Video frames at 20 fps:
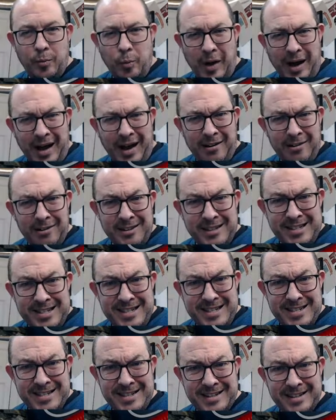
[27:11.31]

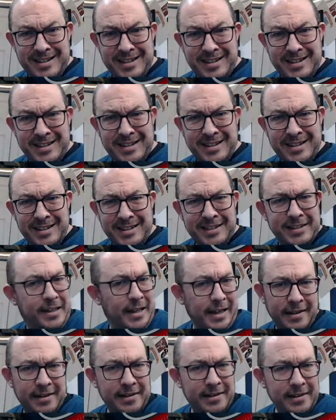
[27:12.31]
wireless?
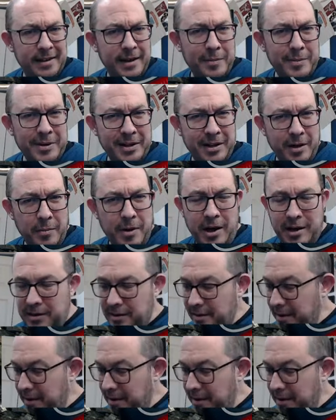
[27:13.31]
I mean, come on.